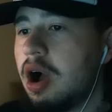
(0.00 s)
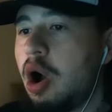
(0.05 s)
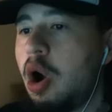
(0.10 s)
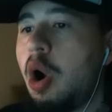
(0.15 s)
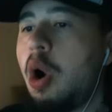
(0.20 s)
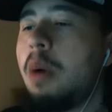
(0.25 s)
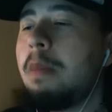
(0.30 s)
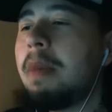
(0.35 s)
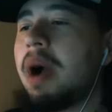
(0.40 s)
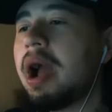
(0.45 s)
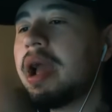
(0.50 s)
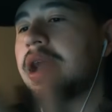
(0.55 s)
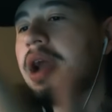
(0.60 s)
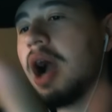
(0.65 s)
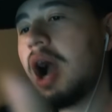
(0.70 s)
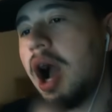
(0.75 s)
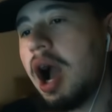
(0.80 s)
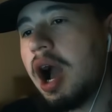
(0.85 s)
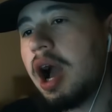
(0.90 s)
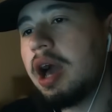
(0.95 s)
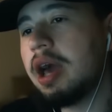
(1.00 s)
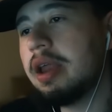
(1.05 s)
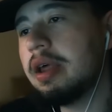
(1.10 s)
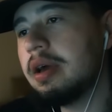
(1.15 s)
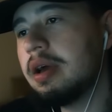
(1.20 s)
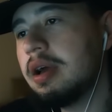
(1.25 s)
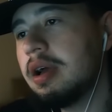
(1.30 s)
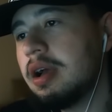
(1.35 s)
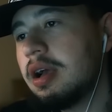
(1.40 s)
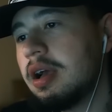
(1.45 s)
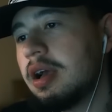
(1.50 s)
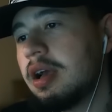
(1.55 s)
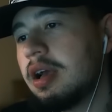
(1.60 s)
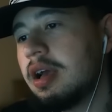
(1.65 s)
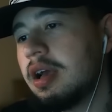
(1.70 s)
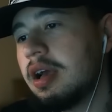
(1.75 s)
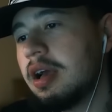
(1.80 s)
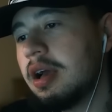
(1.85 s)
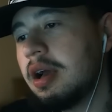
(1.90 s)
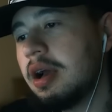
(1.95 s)
Oh, my God.
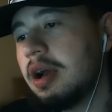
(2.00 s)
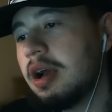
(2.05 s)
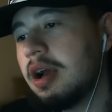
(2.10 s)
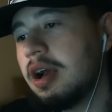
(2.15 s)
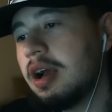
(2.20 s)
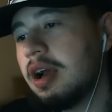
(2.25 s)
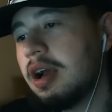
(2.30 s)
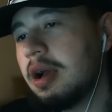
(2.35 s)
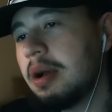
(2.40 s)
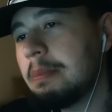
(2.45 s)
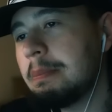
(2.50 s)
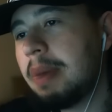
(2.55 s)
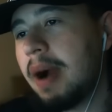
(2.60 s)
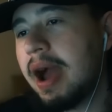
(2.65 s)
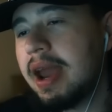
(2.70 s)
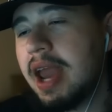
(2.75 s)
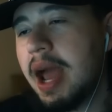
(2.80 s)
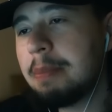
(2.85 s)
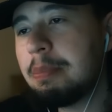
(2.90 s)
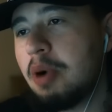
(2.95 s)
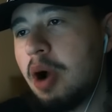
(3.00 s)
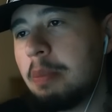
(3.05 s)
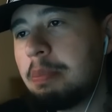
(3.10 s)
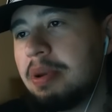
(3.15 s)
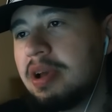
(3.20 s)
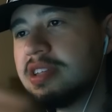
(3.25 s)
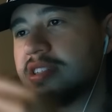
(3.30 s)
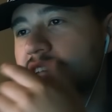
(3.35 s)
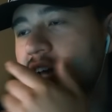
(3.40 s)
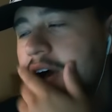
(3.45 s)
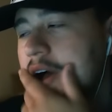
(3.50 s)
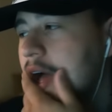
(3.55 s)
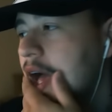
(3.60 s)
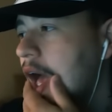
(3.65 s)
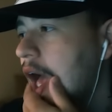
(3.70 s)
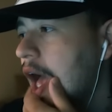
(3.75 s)
Pineapple on pizza.